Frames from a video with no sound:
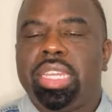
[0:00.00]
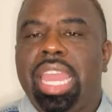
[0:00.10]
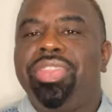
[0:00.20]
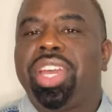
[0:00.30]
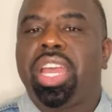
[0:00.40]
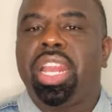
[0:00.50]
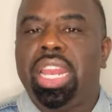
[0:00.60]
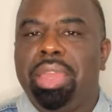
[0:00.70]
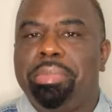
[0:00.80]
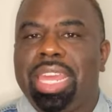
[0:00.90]
in the
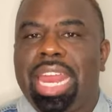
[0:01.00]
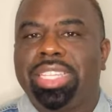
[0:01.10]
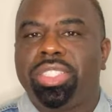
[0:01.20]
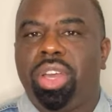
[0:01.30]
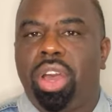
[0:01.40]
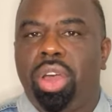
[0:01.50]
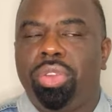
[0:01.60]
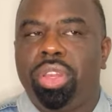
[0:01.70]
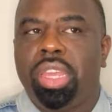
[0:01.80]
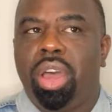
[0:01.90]
clip that I saw
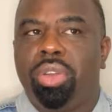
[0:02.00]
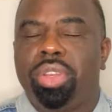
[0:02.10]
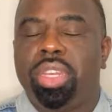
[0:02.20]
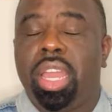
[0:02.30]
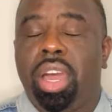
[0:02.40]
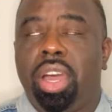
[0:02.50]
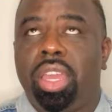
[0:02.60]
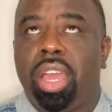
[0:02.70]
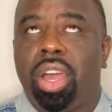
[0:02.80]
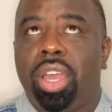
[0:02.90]

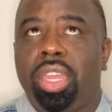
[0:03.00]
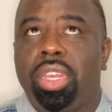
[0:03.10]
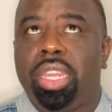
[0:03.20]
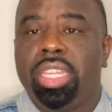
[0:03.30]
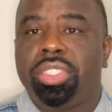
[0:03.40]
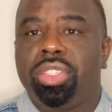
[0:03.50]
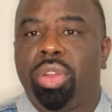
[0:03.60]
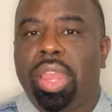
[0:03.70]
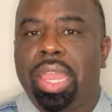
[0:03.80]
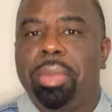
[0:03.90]
on
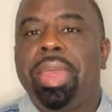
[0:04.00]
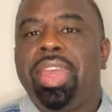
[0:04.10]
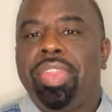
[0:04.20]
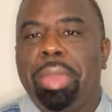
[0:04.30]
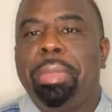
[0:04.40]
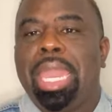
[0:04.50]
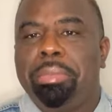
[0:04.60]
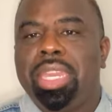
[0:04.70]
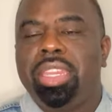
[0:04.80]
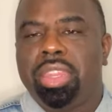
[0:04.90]
Instagram that made
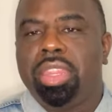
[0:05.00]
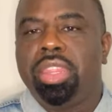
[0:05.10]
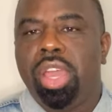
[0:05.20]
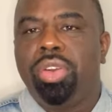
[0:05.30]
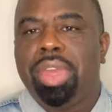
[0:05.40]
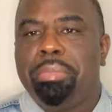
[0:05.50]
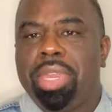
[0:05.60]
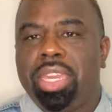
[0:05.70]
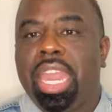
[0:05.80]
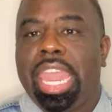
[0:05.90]
me know that
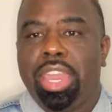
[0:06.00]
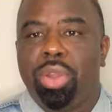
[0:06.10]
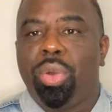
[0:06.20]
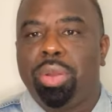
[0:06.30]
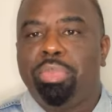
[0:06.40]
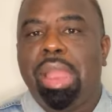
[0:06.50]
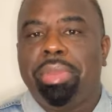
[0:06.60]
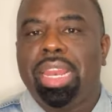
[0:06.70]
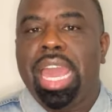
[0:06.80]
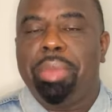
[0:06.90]
Mia and Gordon
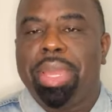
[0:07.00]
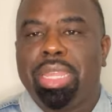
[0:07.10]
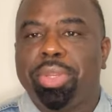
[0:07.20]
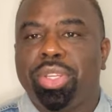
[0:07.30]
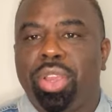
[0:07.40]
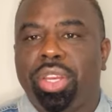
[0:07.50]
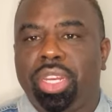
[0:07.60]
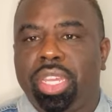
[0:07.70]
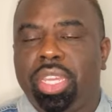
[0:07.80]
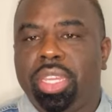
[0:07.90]
probably lying about the
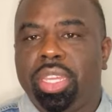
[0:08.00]
paternity.